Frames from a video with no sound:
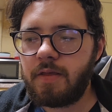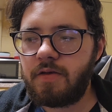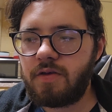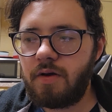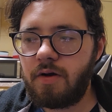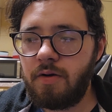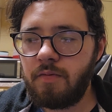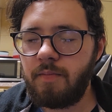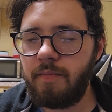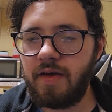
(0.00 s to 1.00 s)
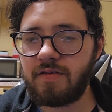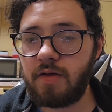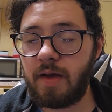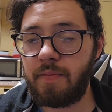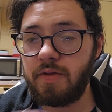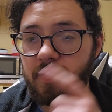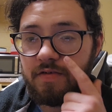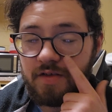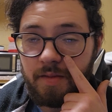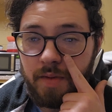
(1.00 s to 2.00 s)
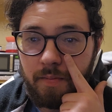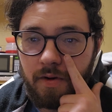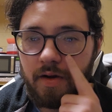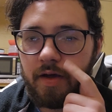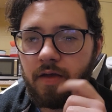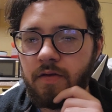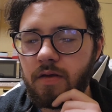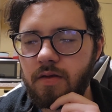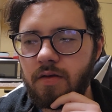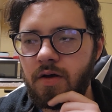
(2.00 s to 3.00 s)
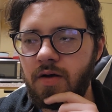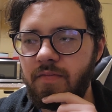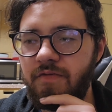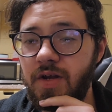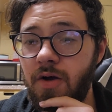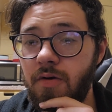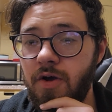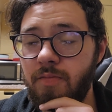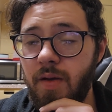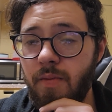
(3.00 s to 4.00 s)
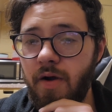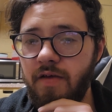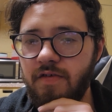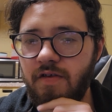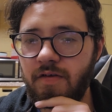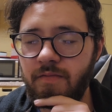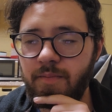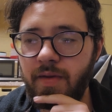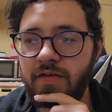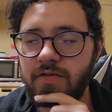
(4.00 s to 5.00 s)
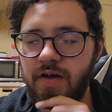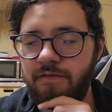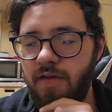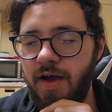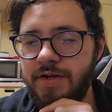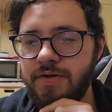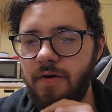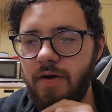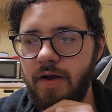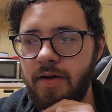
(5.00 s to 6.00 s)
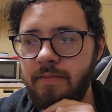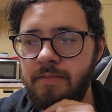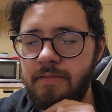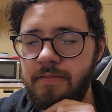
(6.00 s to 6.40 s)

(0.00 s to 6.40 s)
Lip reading: So basically I put these in the Memrise. If you don't know, Memrise is basically a flashcard app,